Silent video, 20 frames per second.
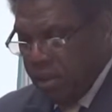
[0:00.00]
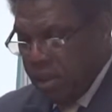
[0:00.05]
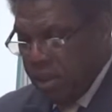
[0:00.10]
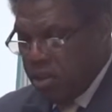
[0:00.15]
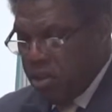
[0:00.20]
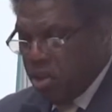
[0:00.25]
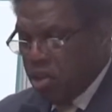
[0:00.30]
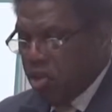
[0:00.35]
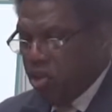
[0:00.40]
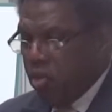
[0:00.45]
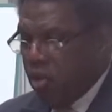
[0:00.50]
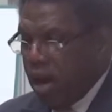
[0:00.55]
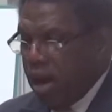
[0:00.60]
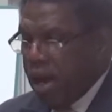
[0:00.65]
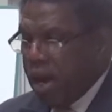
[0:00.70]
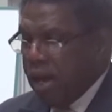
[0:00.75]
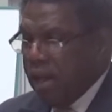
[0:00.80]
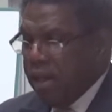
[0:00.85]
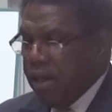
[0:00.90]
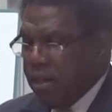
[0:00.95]
the
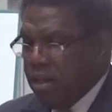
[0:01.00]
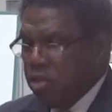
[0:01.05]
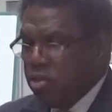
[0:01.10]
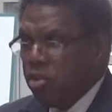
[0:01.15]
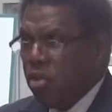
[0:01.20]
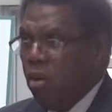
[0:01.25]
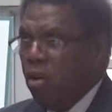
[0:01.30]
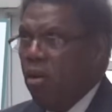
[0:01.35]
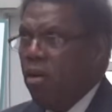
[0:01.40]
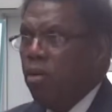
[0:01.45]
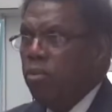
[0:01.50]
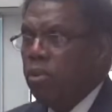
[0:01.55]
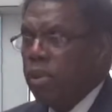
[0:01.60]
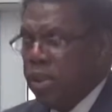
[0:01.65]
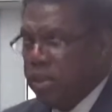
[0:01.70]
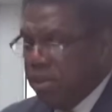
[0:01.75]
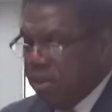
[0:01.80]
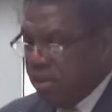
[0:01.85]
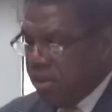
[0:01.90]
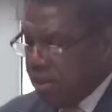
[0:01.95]
cry is
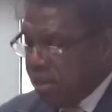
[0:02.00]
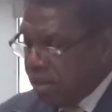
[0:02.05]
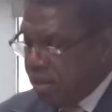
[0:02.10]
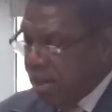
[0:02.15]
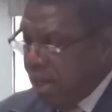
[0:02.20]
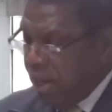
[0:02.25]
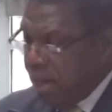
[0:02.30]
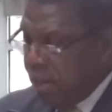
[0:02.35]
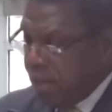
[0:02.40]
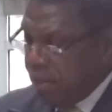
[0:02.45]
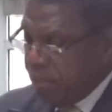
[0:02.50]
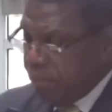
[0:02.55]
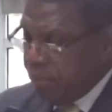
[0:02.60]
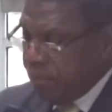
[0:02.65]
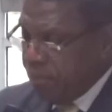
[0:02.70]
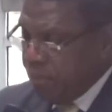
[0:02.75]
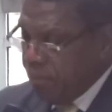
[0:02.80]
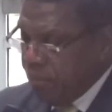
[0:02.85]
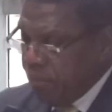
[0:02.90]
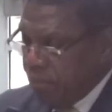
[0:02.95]
always the same.
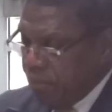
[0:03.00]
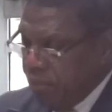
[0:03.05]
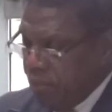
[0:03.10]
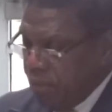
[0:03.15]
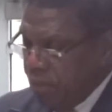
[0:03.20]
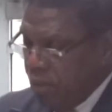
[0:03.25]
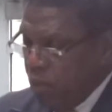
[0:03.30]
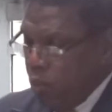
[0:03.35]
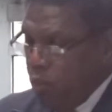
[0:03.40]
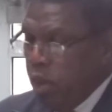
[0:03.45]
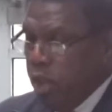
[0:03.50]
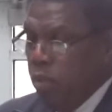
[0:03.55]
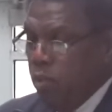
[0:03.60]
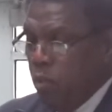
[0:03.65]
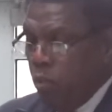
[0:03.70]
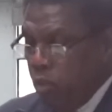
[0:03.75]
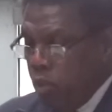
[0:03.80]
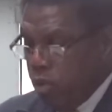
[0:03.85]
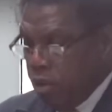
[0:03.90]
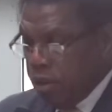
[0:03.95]

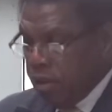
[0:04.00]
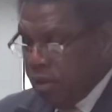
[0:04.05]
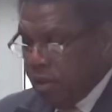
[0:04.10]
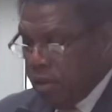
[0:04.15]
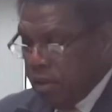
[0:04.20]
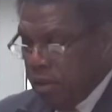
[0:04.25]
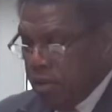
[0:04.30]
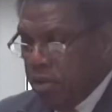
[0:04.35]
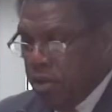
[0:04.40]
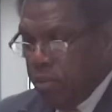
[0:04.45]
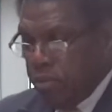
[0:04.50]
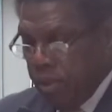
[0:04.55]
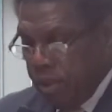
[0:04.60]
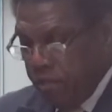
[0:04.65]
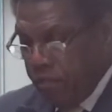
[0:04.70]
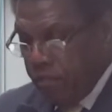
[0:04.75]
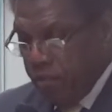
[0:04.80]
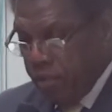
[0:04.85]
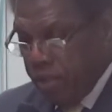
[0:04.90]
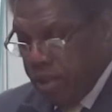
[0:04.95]
We want to be
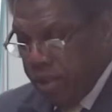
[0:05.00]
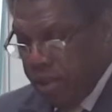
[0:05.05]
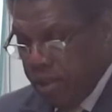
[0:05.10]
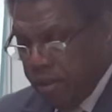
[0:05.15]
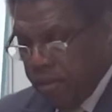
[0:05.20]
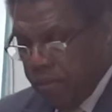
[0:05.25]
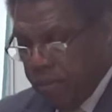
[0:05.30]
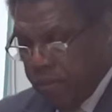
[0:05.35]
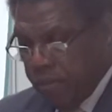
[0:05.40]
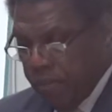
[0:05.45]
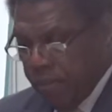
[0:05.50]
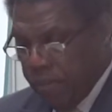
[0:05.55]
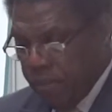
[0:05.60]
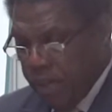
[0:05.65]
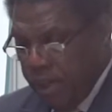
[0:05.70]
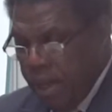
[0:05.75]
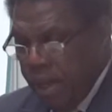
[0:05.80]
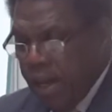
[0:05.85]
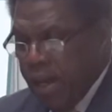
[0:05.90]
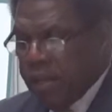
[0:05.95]
free.
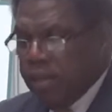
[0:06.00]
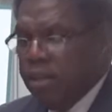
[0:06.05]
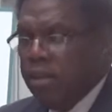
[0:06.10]
And